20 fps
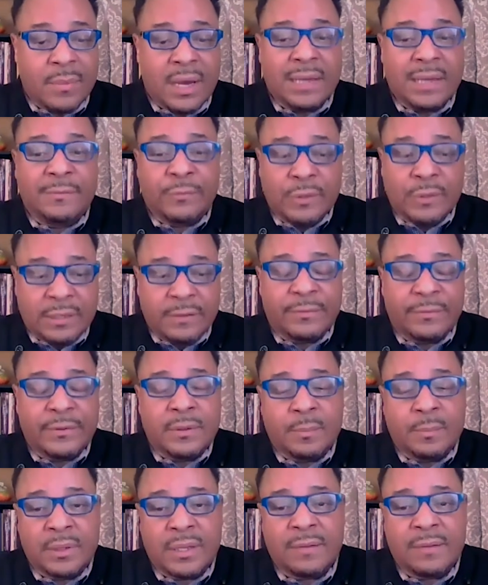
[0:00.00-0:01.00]
Mindful Eating for
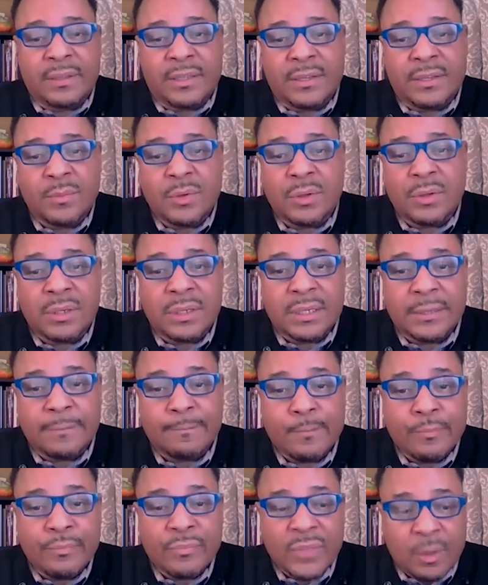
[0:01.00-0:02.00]
the Beloved Community,